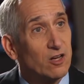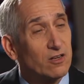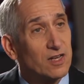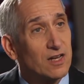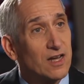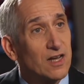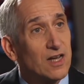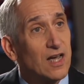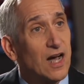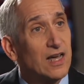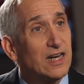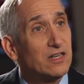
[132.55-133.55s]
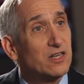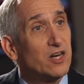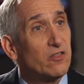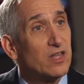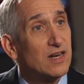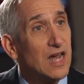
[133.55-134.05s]
"Look, I need to
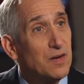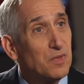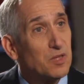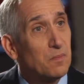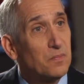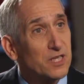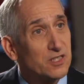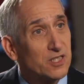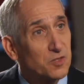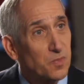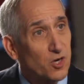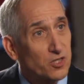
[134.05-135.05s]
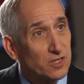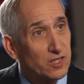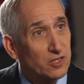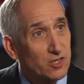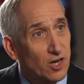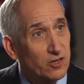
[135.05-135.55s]
know the name of the business person
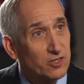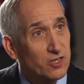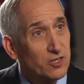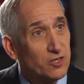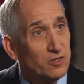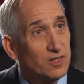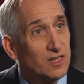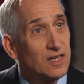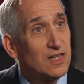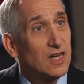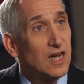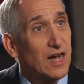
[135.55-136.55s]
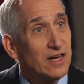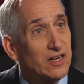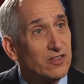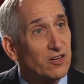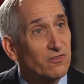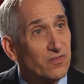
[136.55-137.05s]
to talk to. I
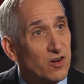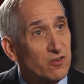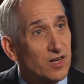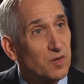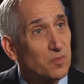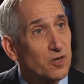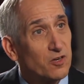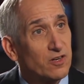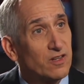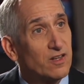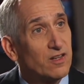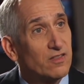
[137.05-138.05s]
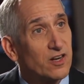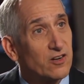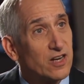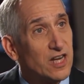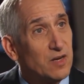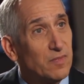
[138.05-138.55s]
need their phone number,
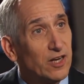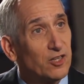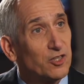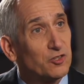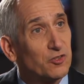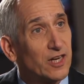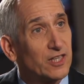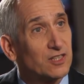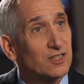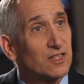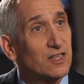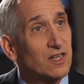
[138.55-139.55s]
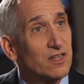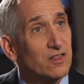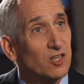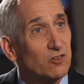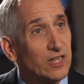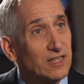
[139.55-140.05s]
their email address,
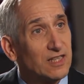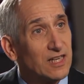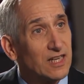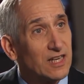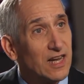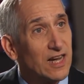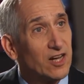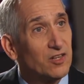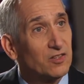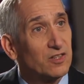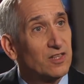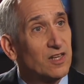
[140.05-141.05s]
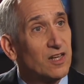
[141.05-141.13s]
the LinkedIn account,